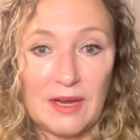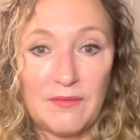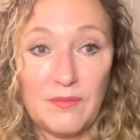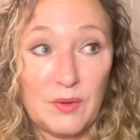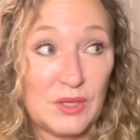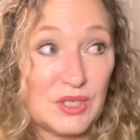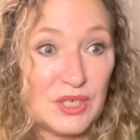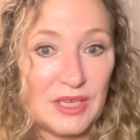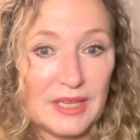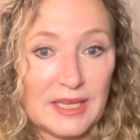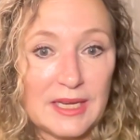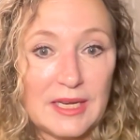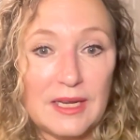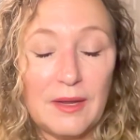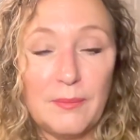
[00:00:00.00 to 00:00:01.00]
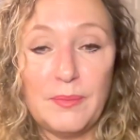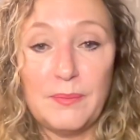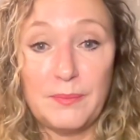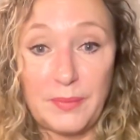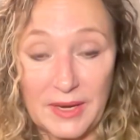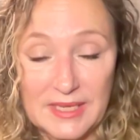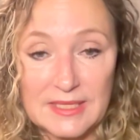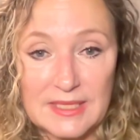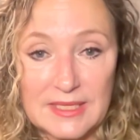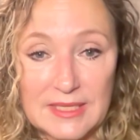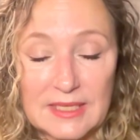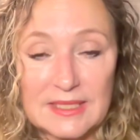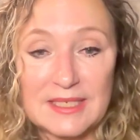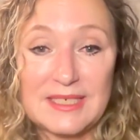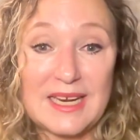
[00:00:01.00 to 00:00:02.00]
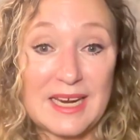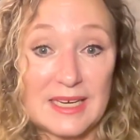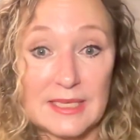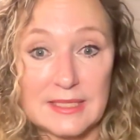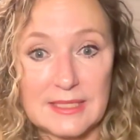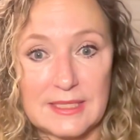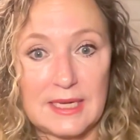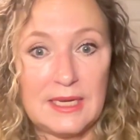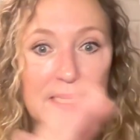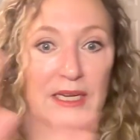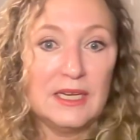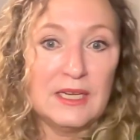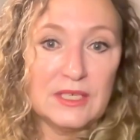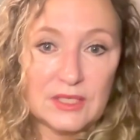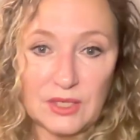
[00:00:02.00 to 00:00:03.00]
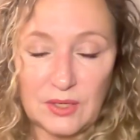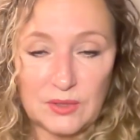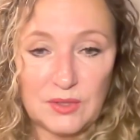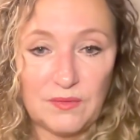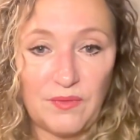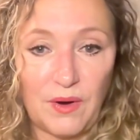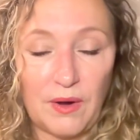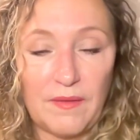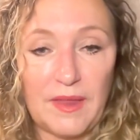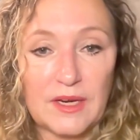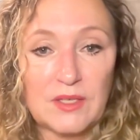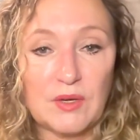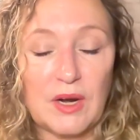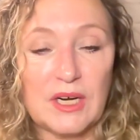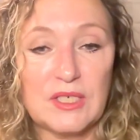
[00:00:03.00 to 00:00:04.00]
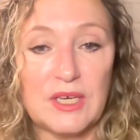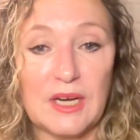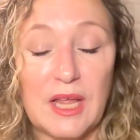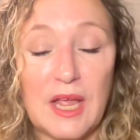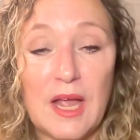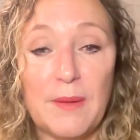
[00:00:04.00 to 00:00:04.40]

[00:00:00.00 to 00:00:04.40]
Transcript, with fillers: Unfortunately, a Pisces has a tendency to go too far in that direction.